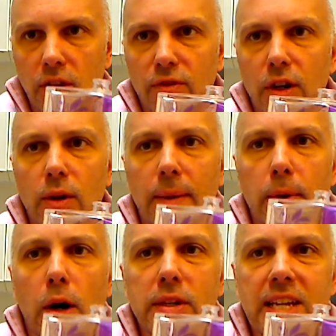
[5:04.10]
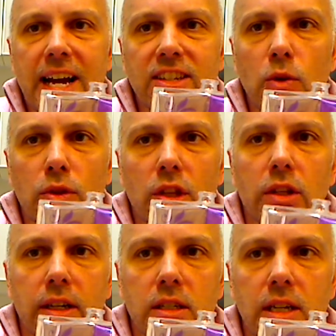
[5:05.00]
on the phone, I'm always asking what the
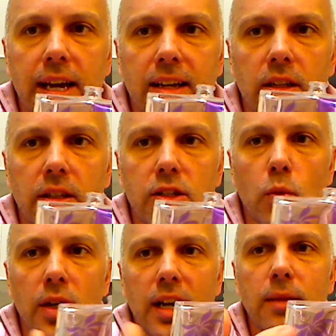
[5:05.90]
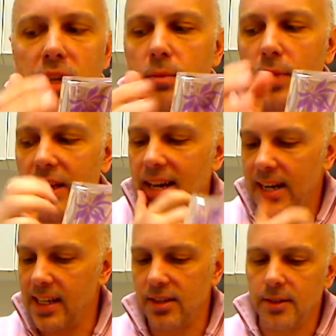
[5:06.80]
longest diagonal is. And what I mean by
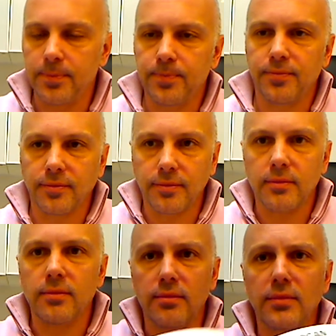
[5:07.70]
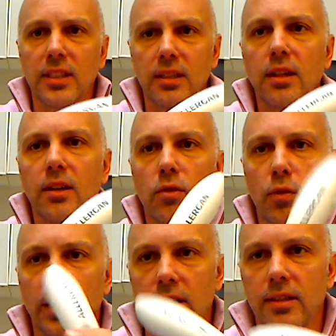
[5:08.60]
that is
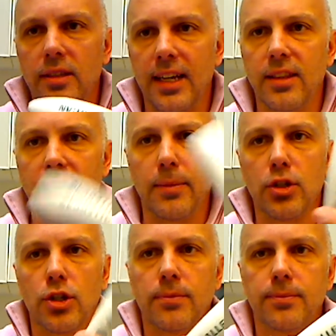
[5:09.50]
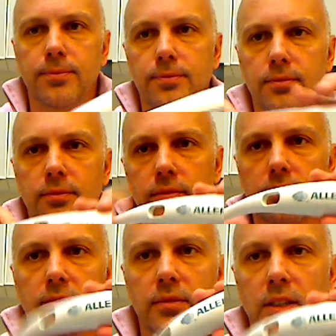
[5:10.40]
really take the image,
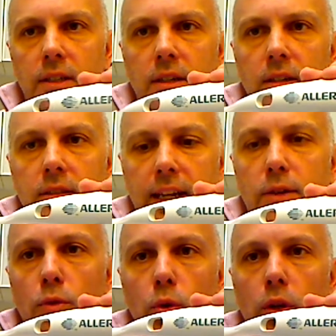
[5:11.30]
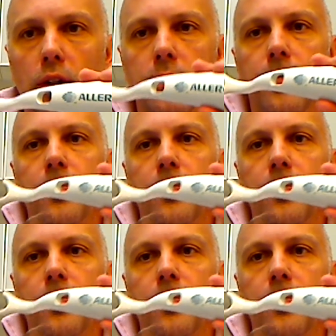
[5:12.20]
take a ruler,